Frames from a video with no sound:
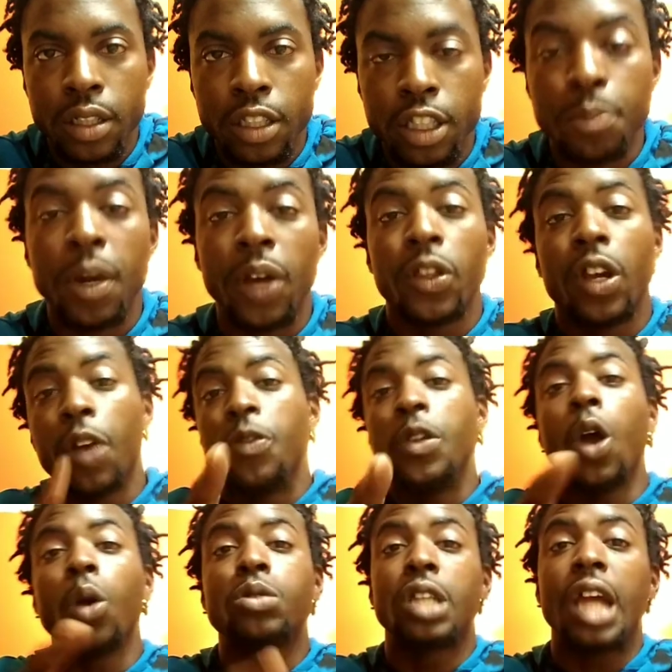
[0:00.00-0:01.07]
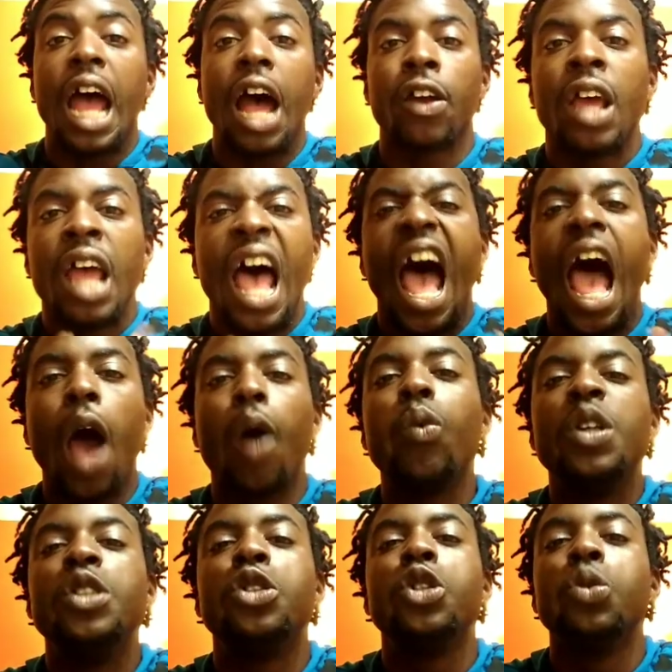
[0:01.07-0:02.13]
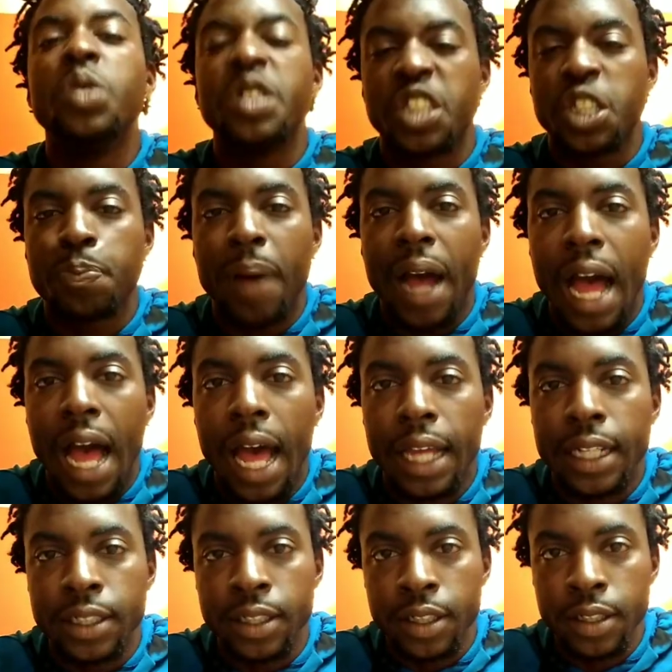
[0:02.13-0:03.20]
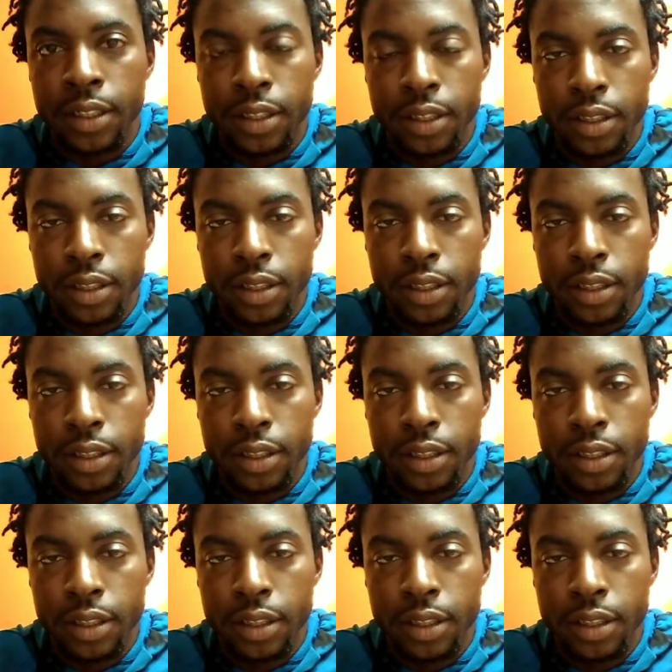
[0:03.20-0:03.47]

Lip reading: the mother of your child, how would you respond?